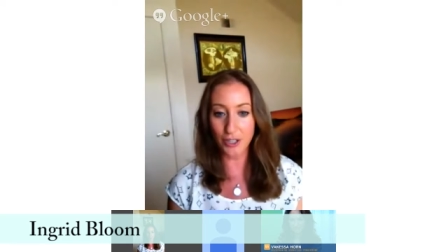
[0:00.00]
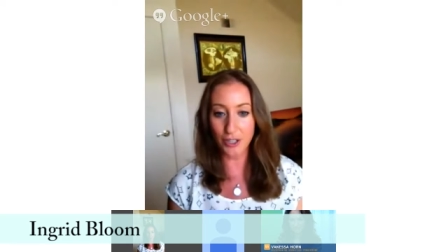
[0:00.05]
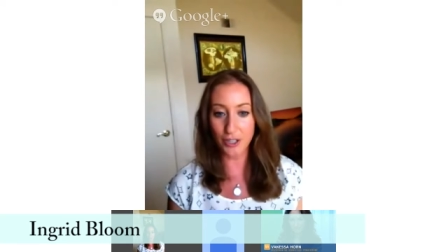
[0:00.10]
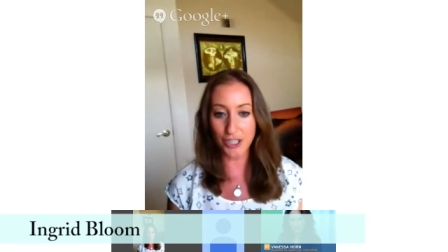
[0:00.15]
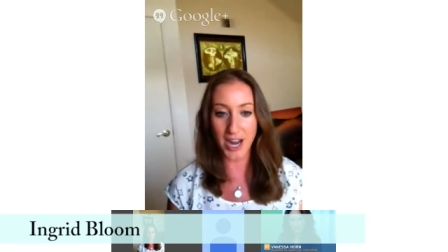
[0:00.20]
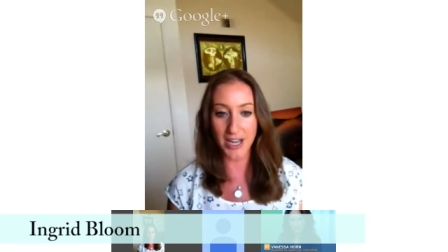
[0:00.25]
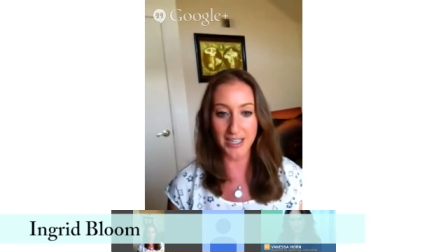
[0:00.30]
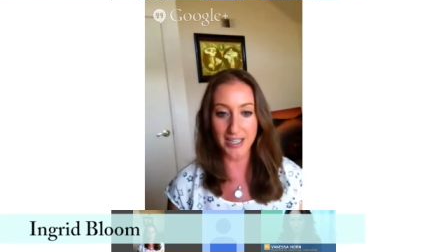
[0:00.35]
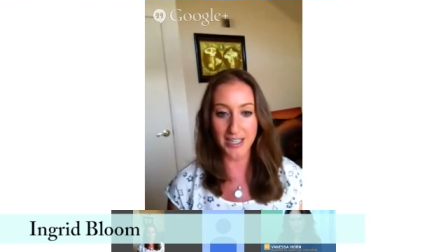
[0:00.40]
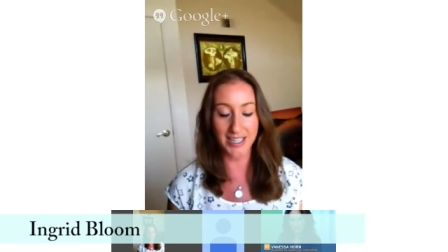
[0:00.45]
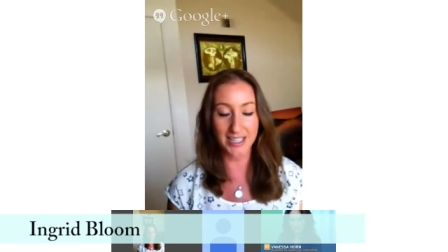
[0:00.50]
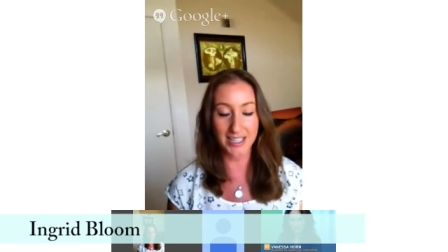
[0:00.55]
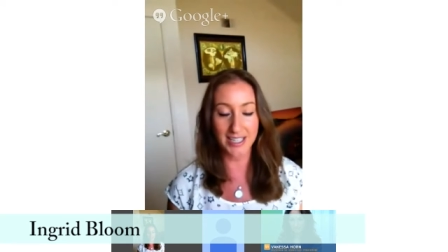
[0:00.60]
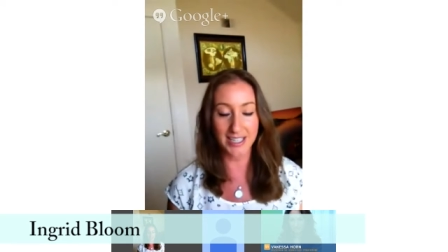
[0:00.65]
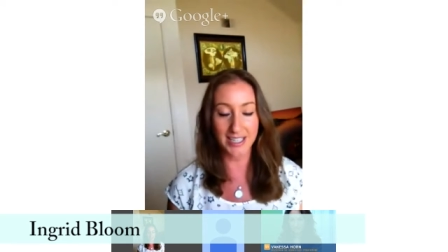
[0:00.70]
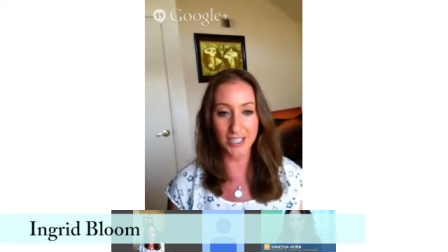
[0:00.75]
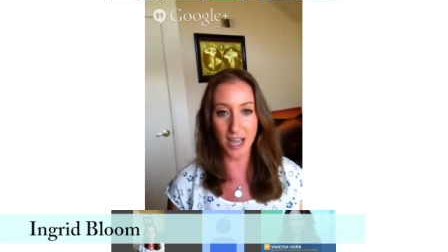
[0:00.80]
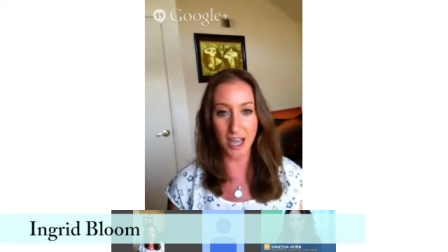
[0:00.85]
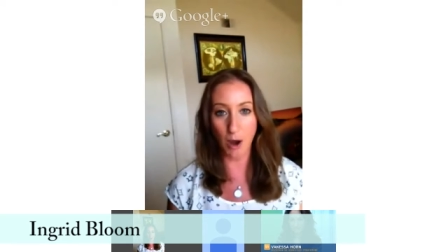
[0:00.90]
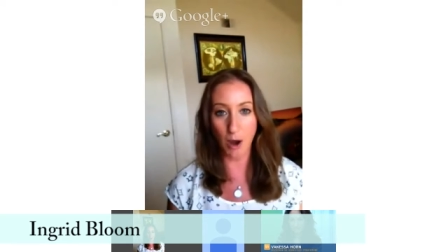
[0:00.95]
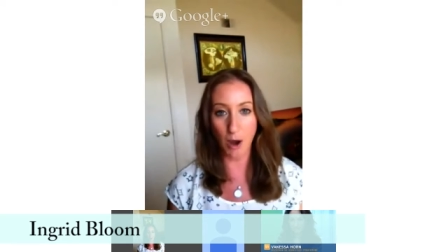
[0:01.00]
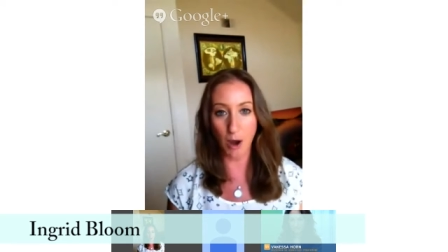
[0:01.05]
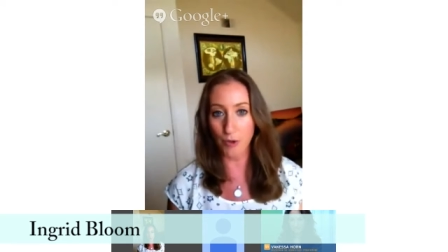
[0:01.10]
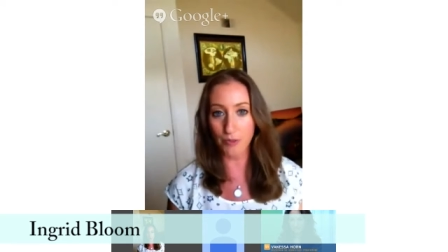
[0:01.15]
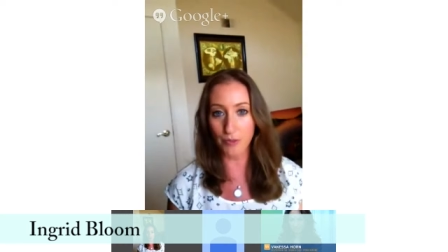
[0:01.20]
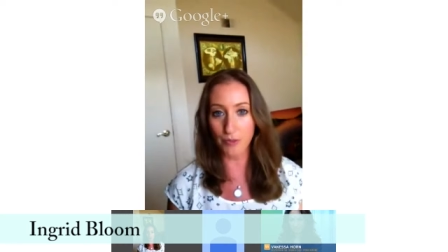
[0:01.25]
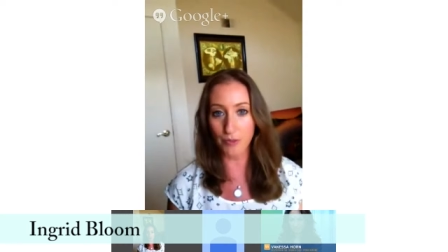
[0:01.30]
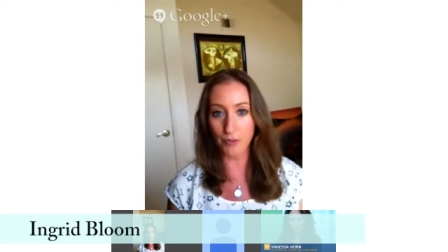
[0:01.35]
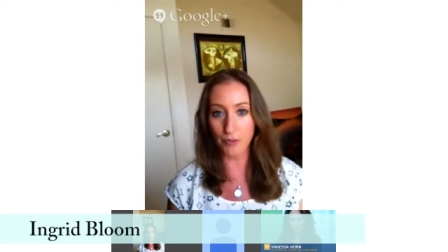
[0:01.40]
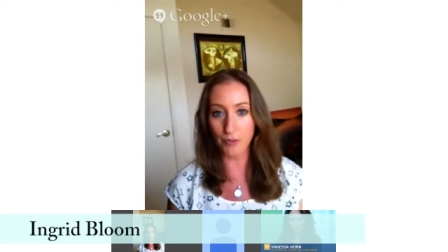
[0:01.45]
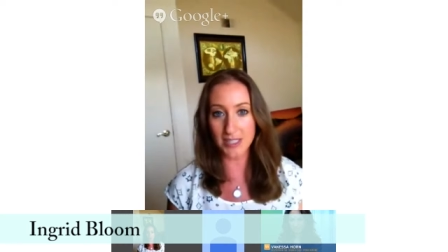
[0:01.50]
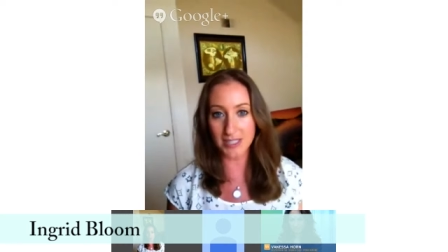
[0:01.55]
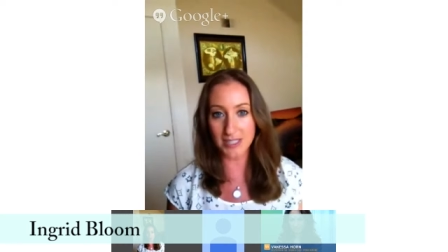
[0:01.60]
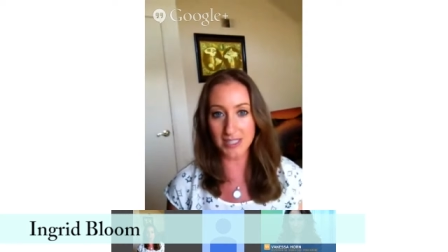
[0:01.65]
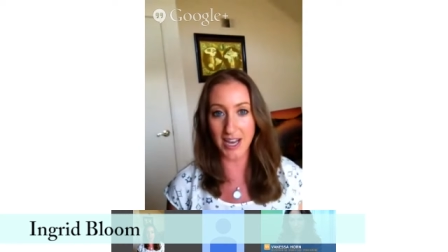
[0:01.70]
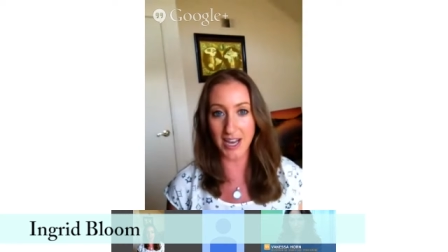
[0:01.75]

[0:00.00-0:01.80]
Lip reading: and I want this,